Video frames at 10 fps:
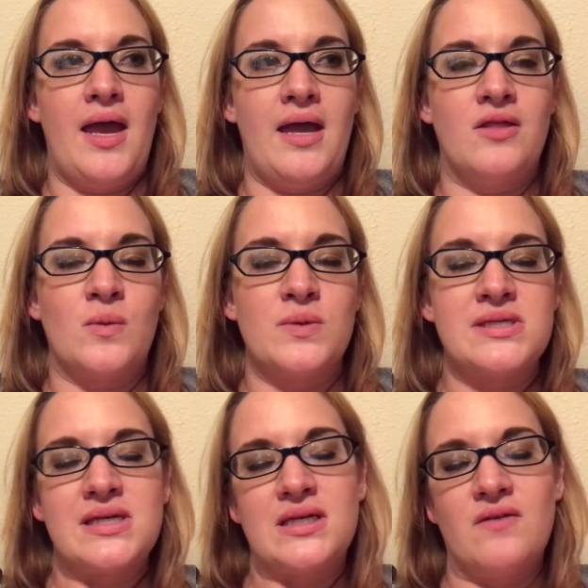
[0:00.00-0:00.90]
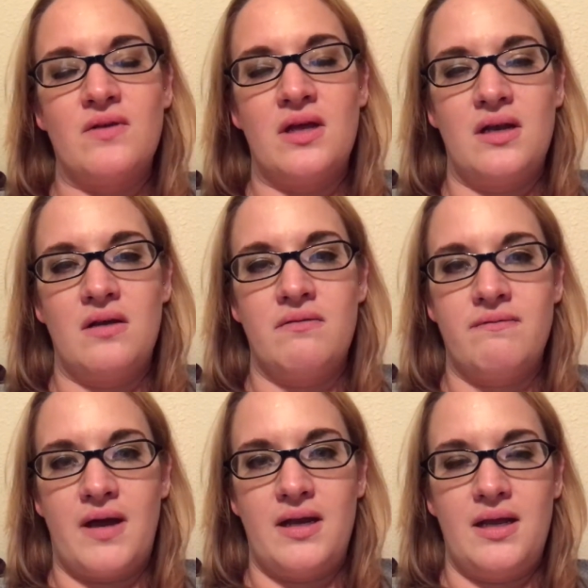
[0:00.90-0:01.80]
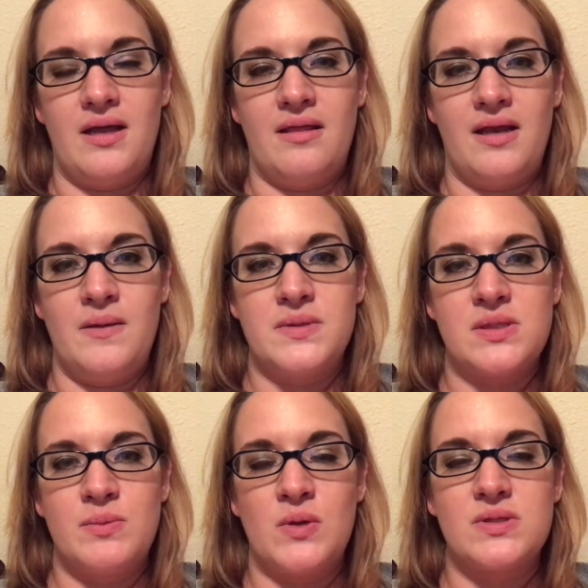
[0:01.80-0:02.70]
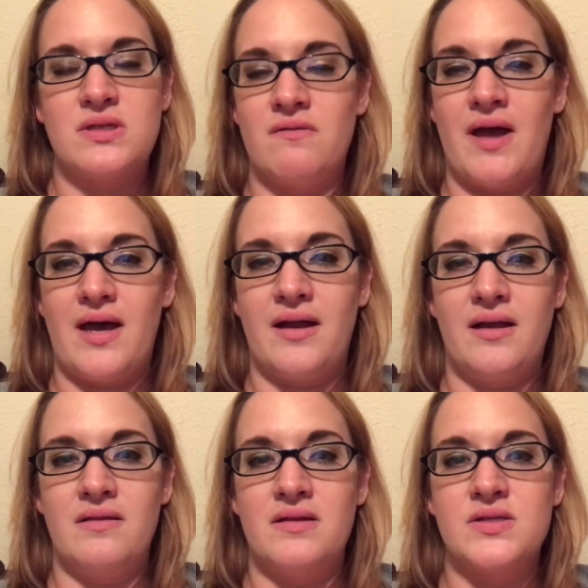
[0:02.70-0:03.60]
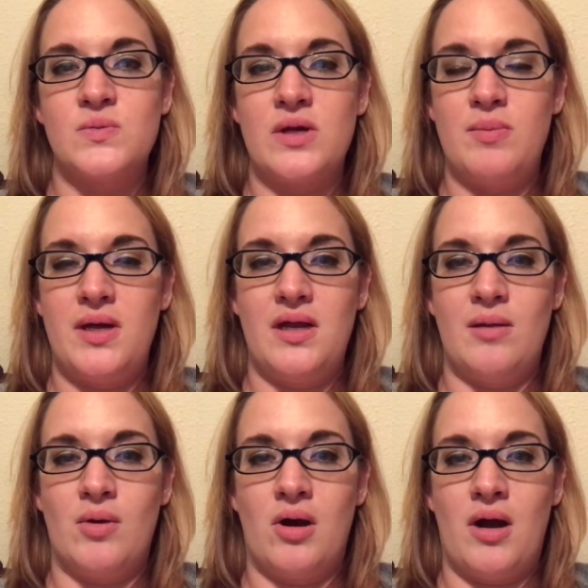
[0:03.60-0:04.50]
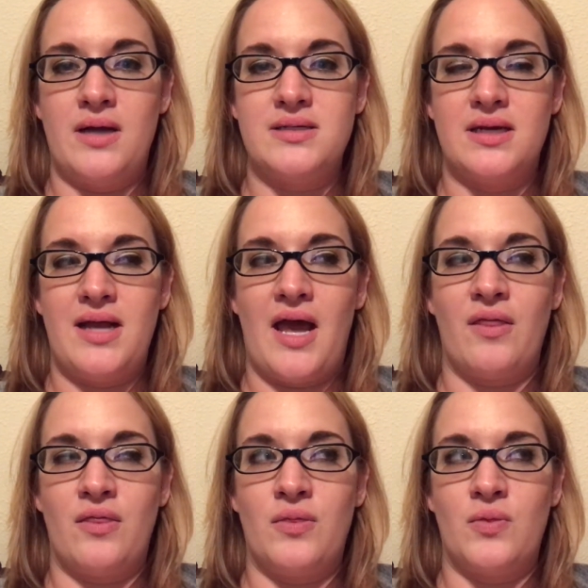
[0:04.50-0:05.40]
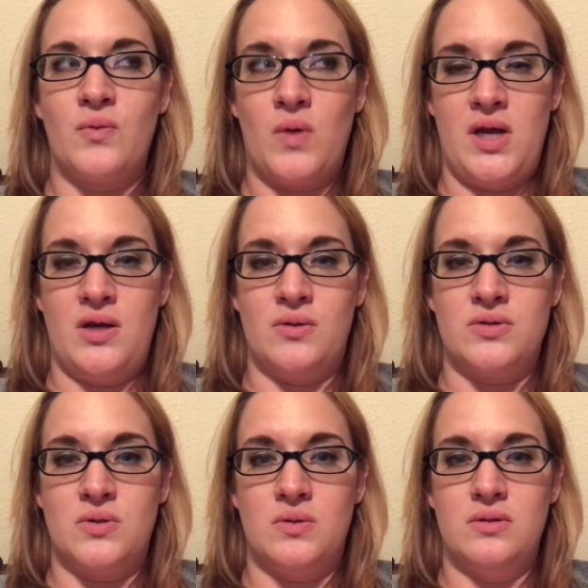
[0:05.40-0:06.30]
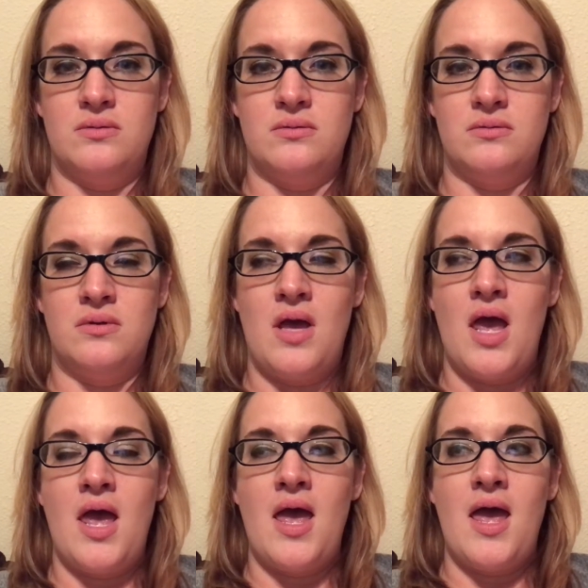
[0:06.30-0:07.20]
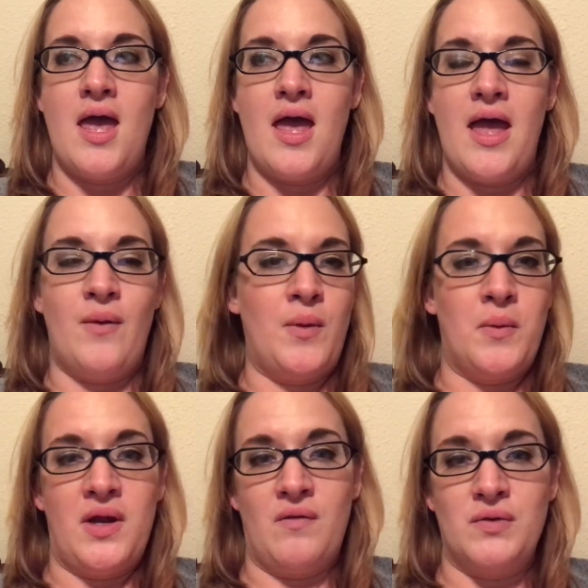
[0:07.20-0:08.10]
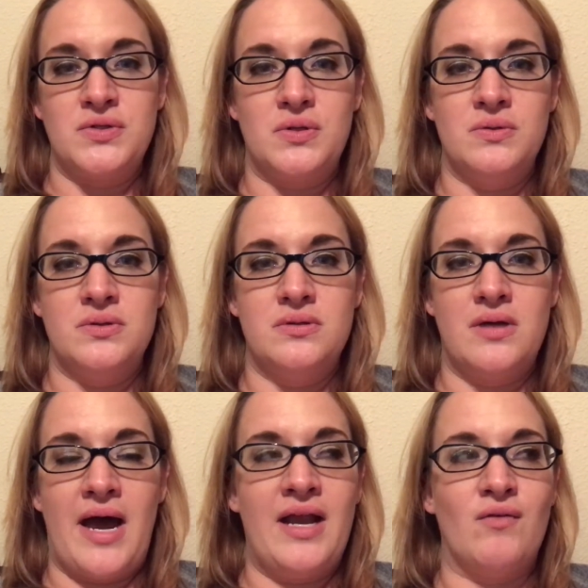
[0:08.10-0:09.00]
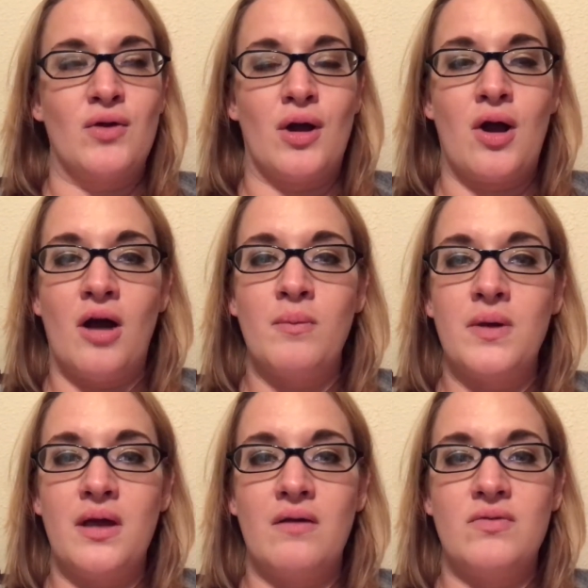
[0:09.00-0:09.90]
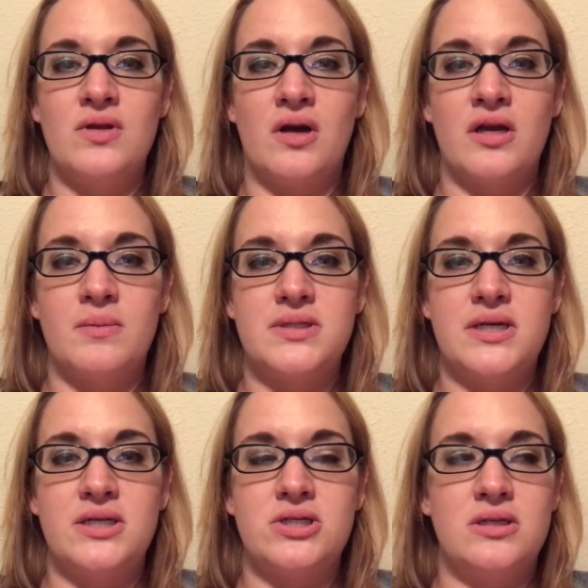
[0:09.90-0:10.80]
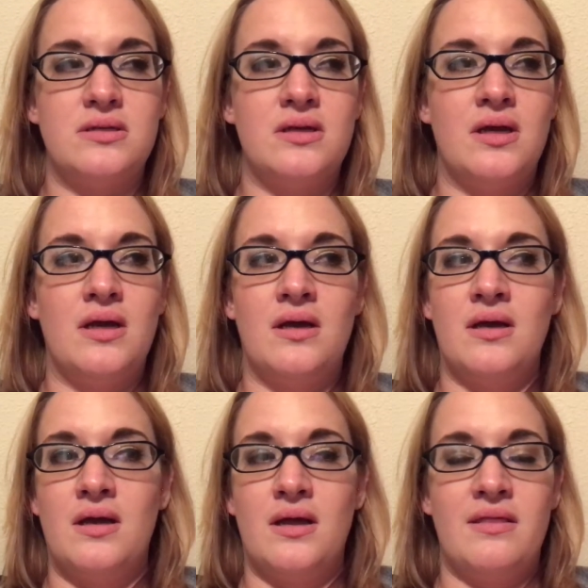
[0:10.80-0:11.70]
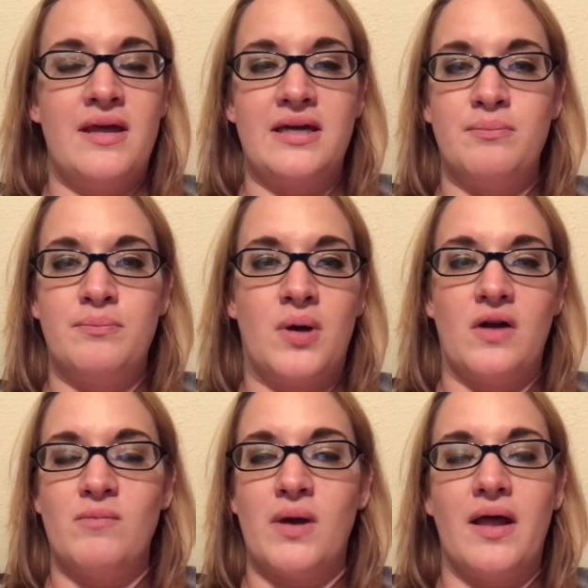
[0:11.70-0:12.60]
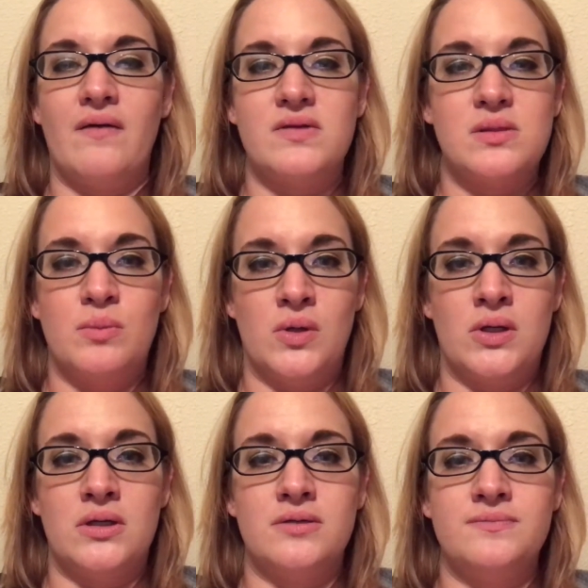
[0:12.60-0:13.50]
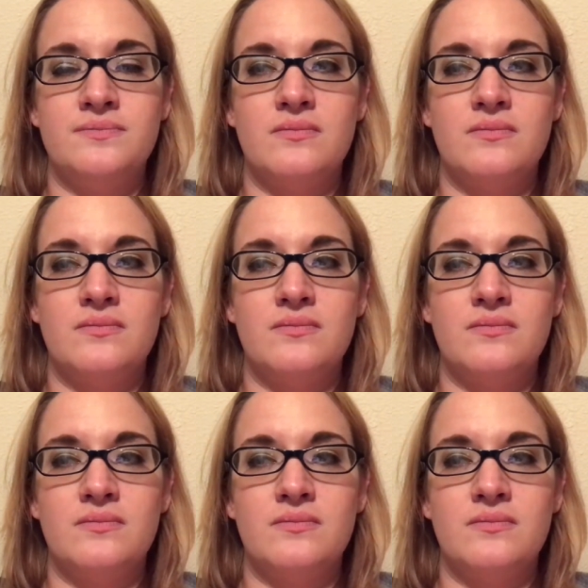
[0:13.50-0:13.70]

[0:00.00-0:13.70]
and there was significant enough finding that he was supposed to have had this repeat MRI done at 3 years old, and we were never told. I never got a copy of the documentation. That part of my life is a blur.